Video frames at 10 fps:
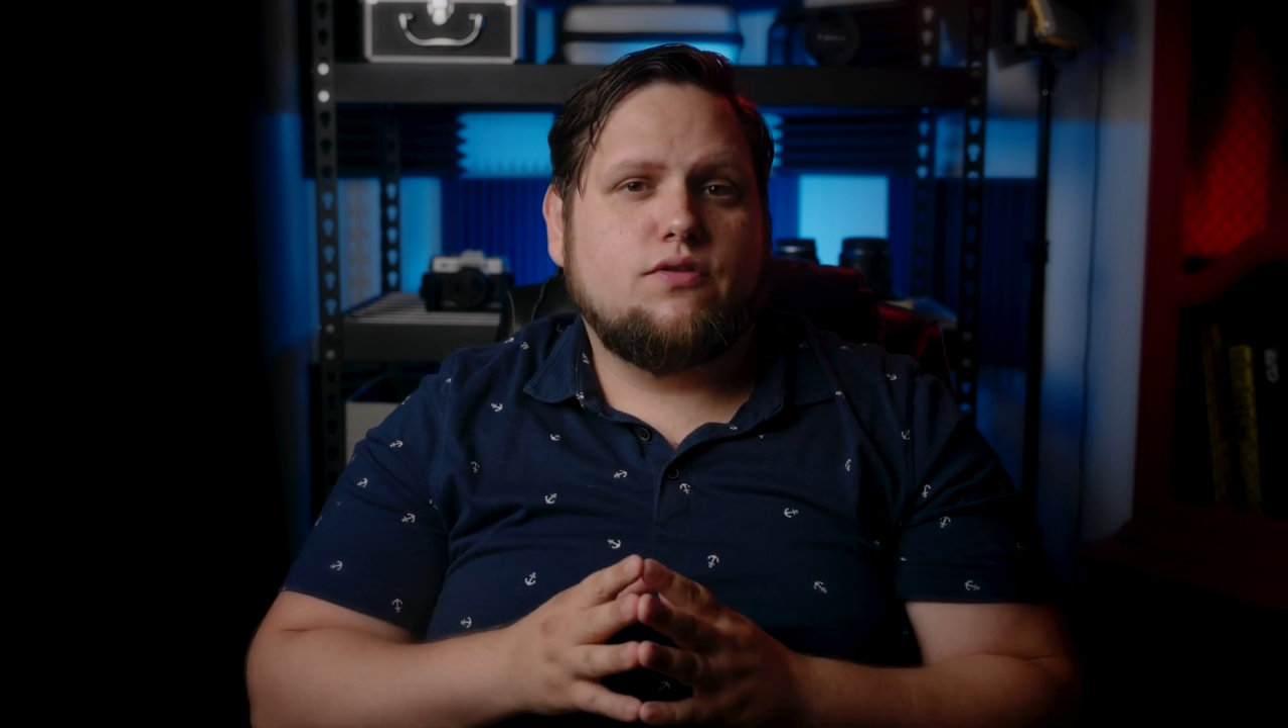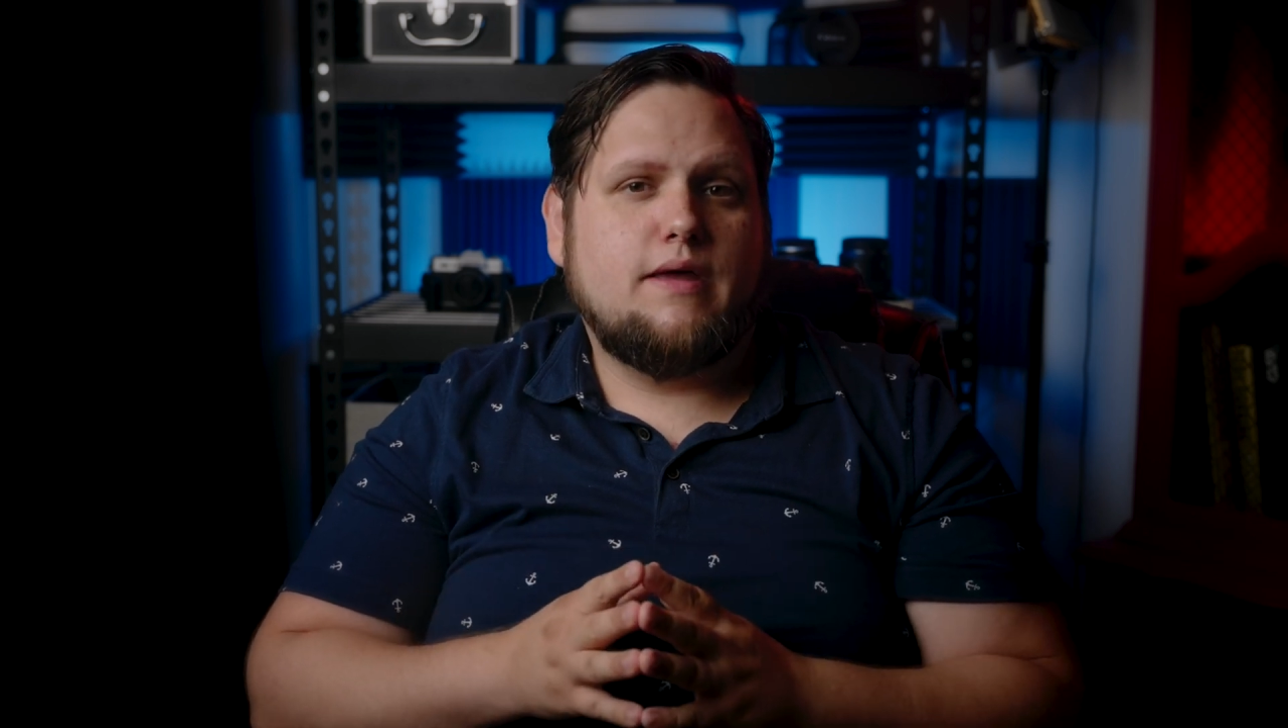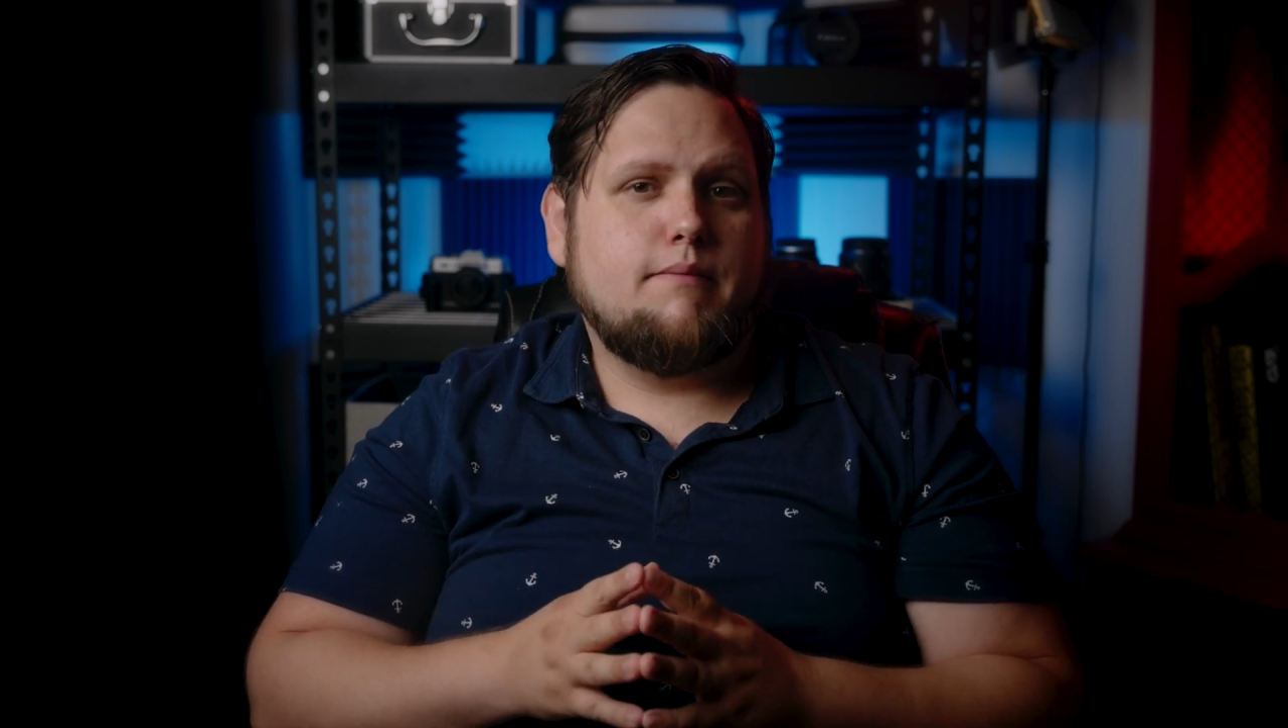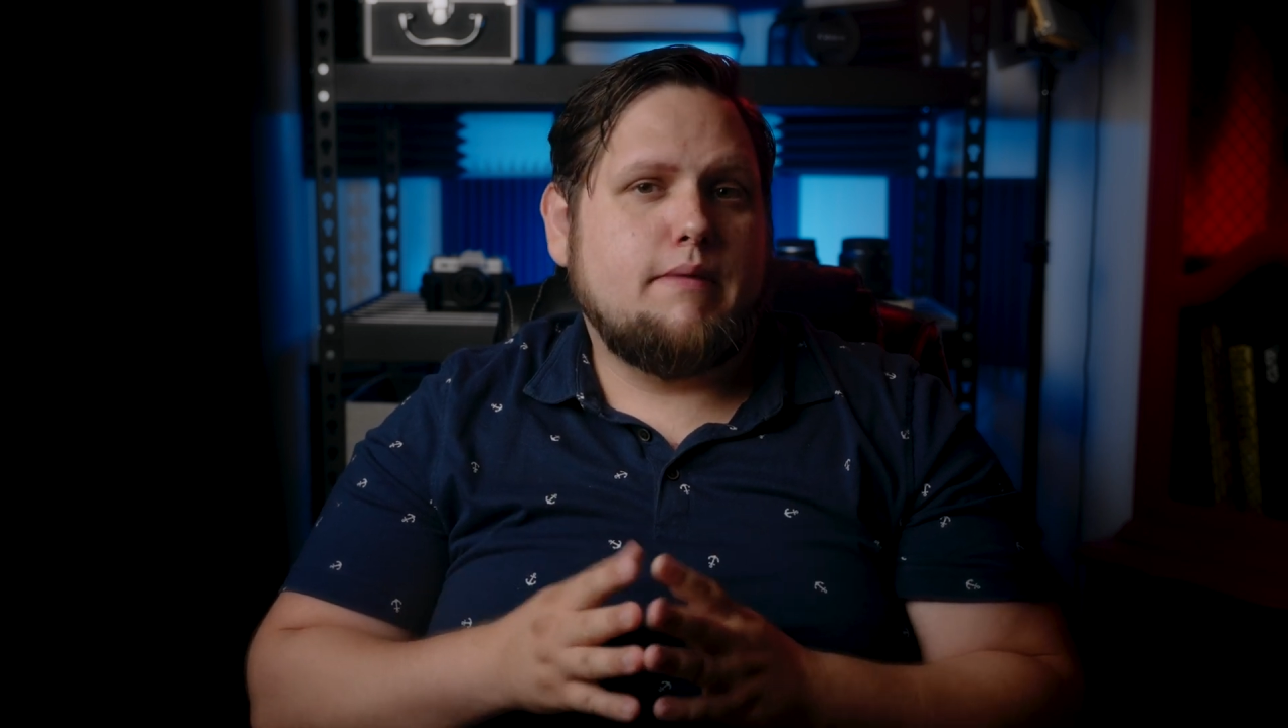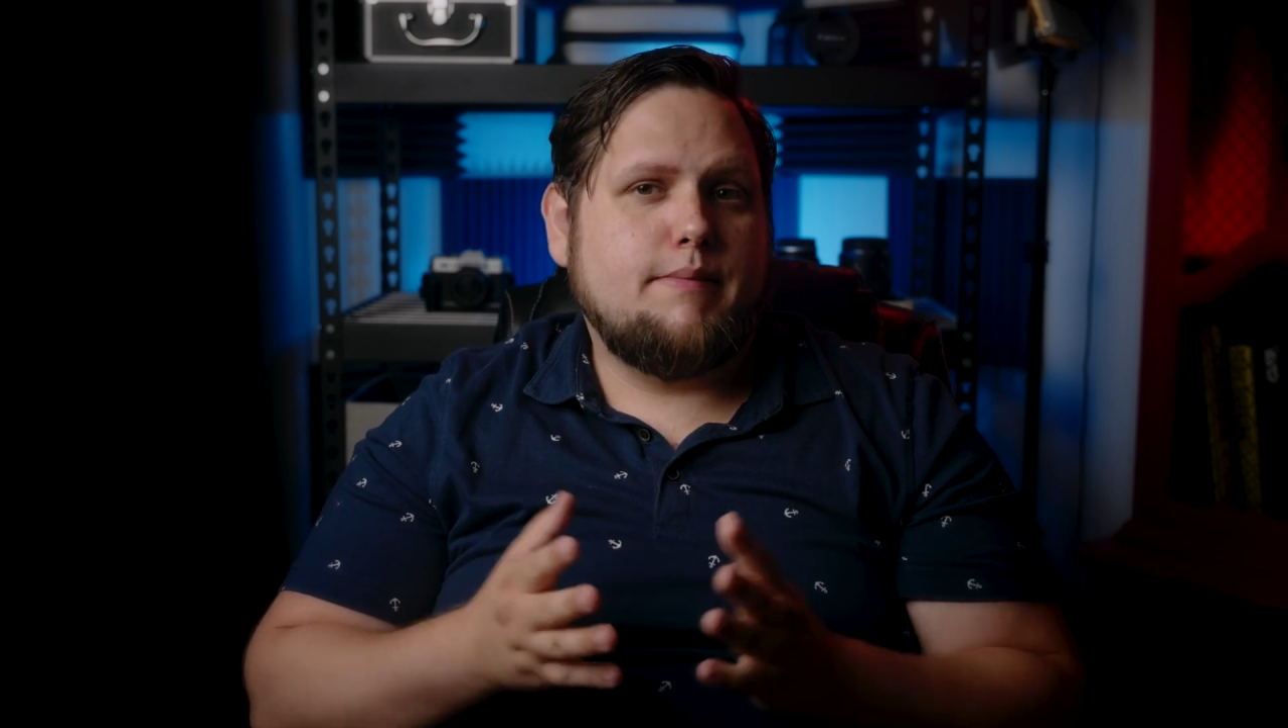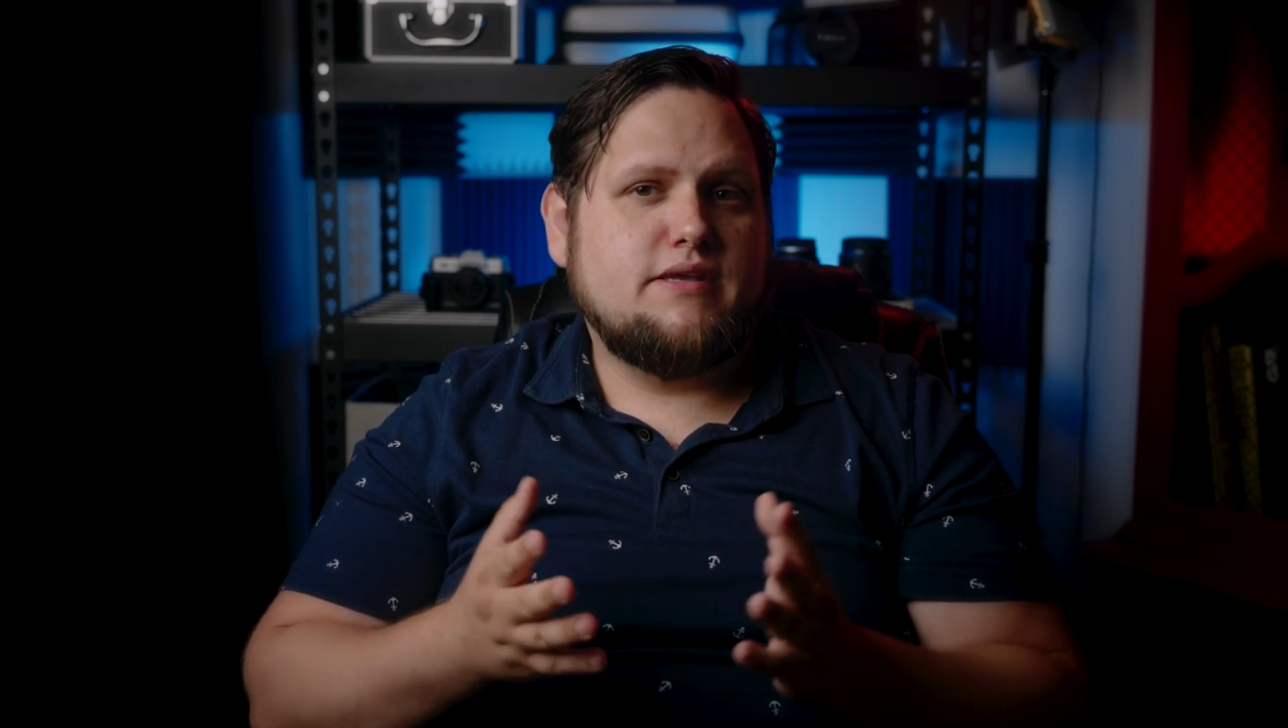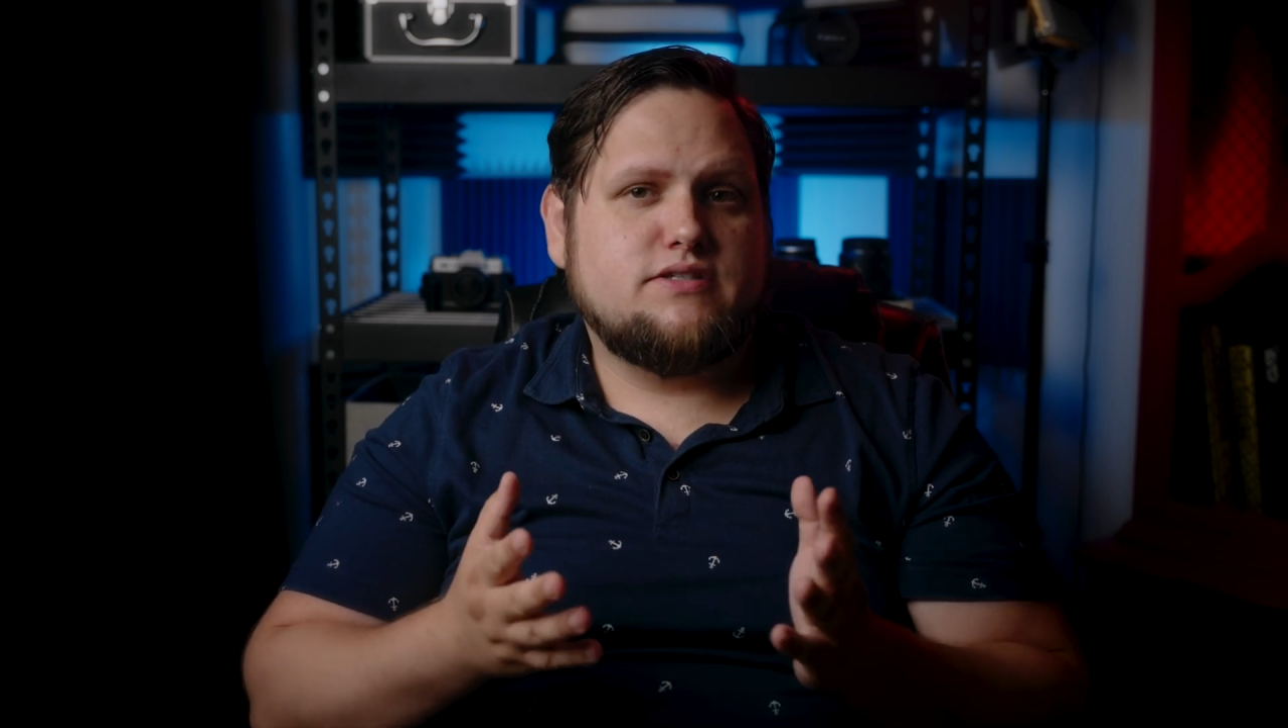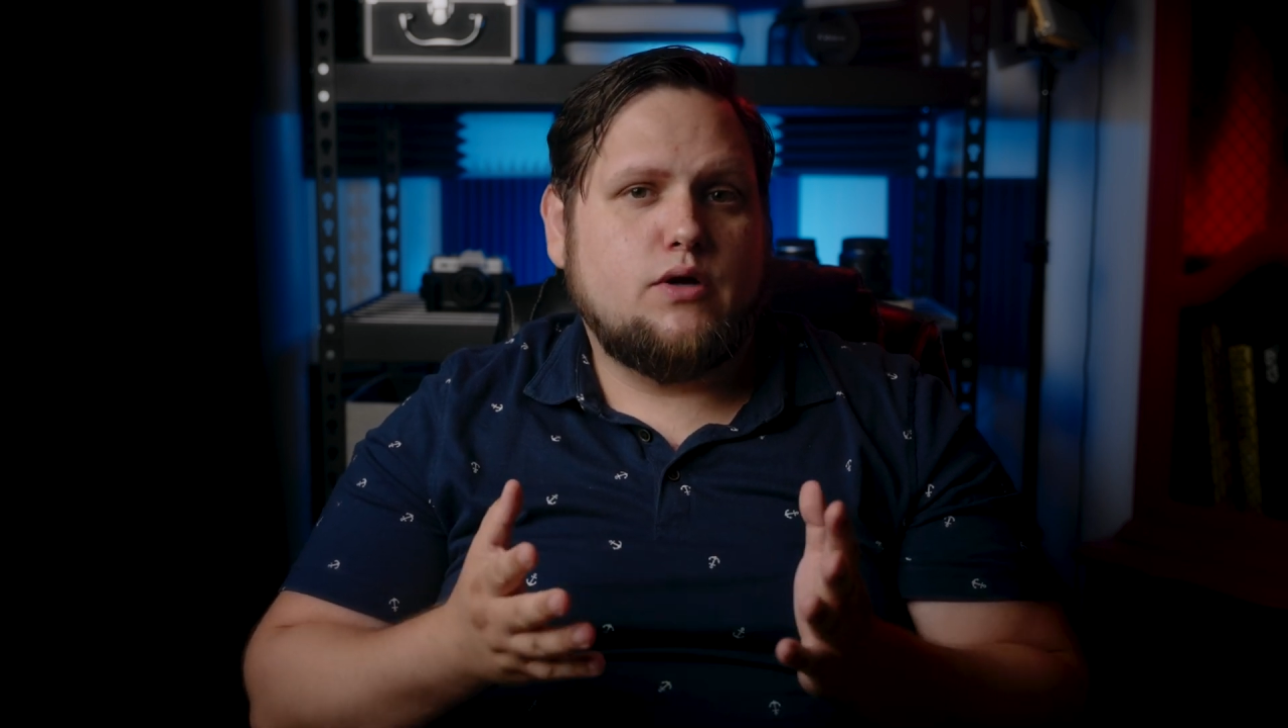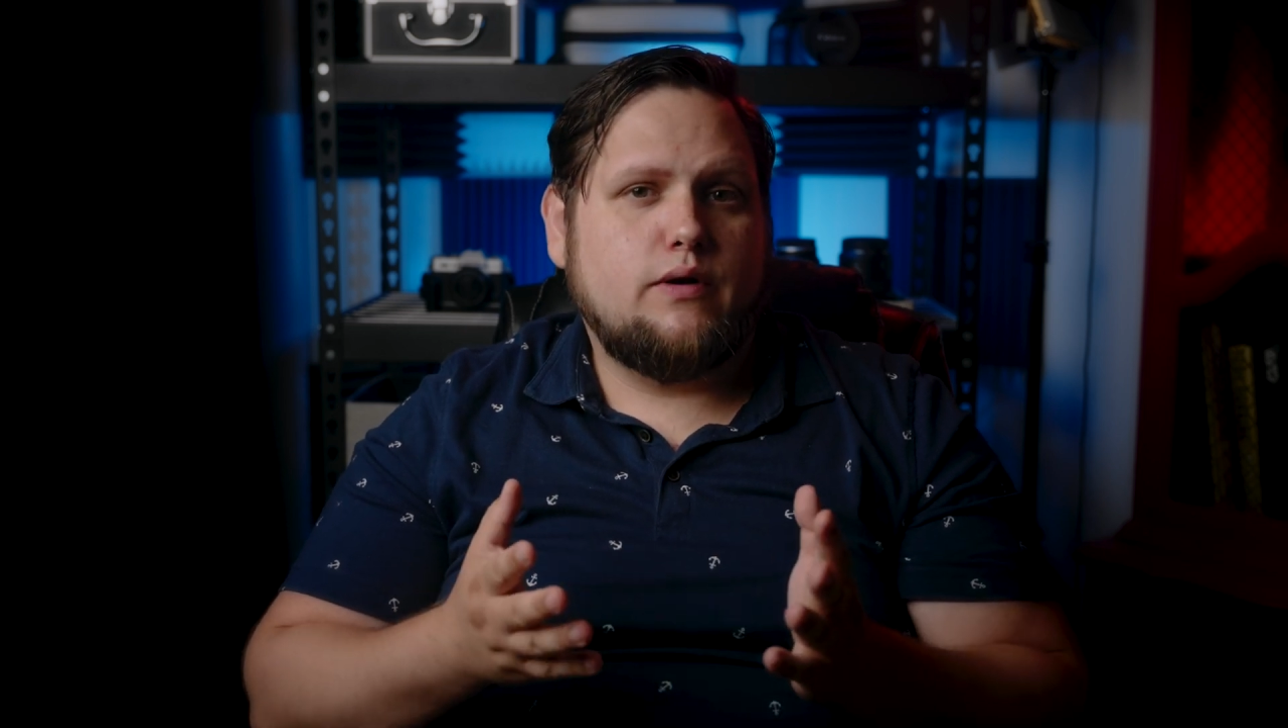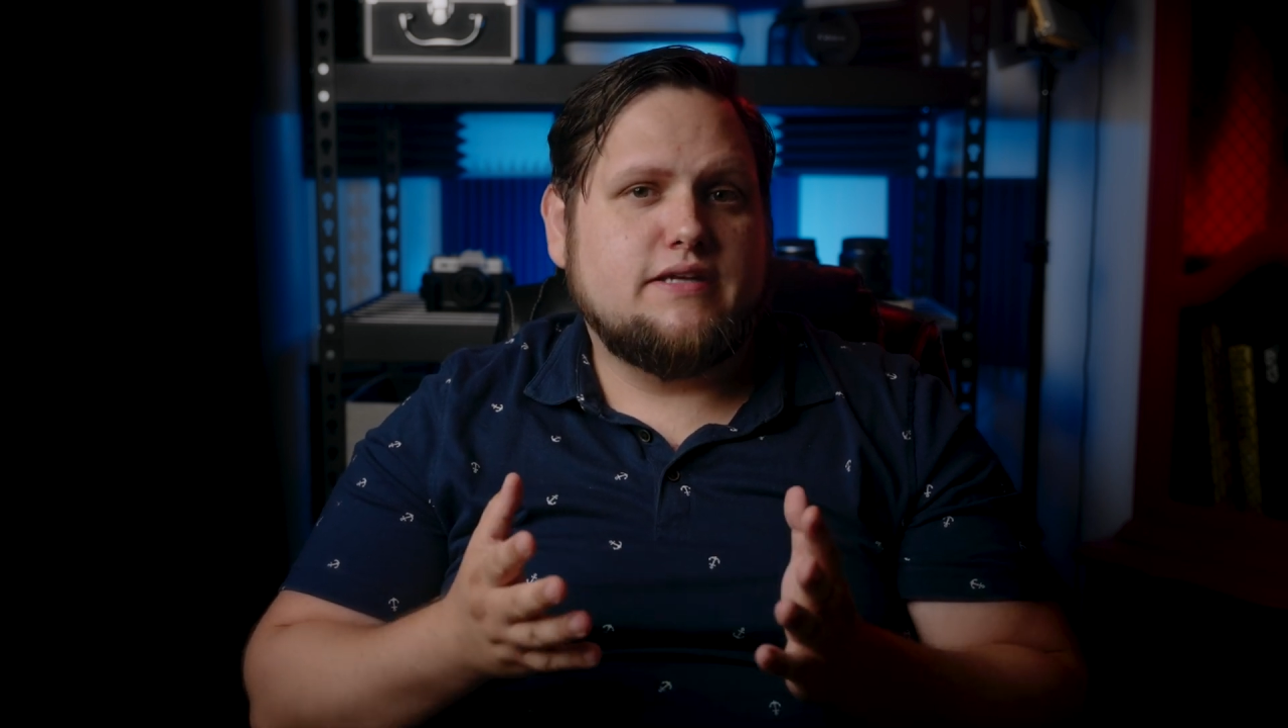that maybe Sony